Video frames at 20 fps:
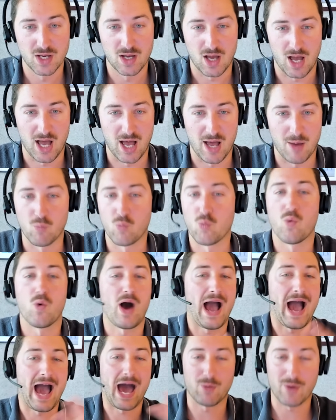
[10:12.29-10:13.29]

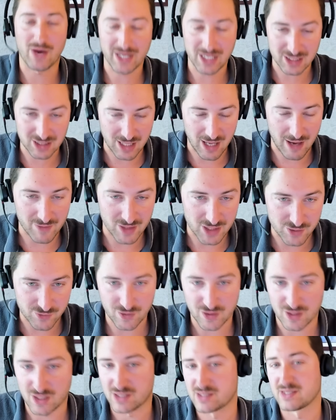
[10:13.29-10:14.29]
how do I get the evidence
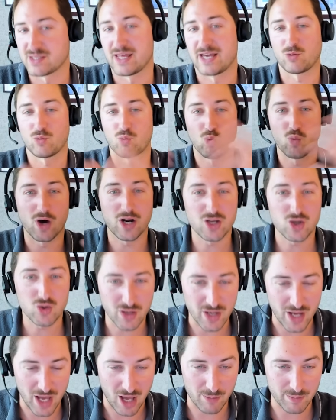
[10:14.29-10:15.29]
for this? Like, what are you
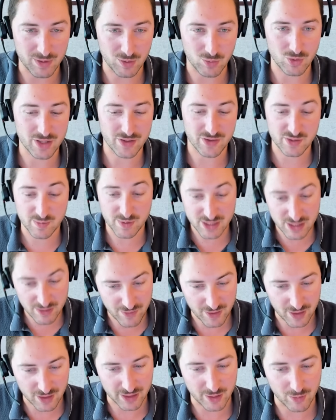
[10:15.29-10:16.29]
going to help me with
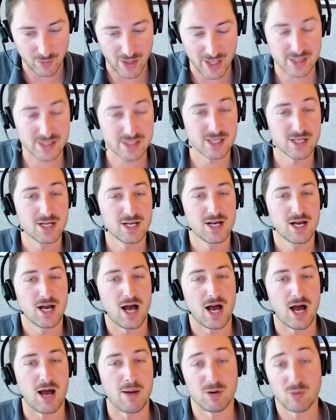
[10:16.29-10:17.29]
specifically, right?
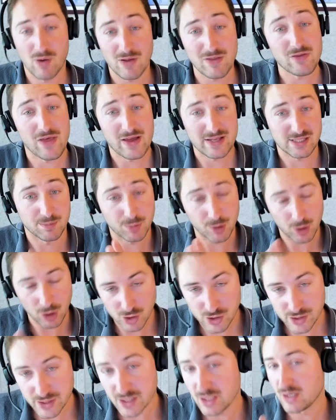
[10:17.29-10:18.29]
And whether that's a
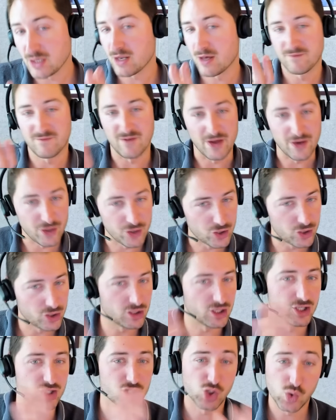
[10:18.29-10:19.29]
person, a
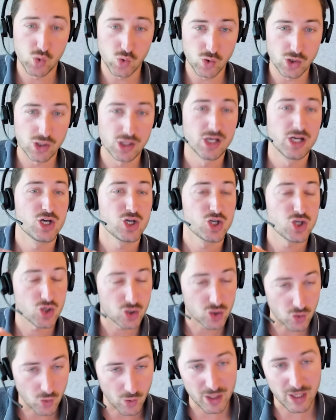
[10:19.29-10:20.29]
vendor, a tool, you're
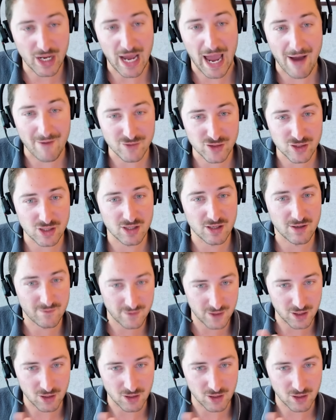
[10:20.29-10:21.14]
going to have to,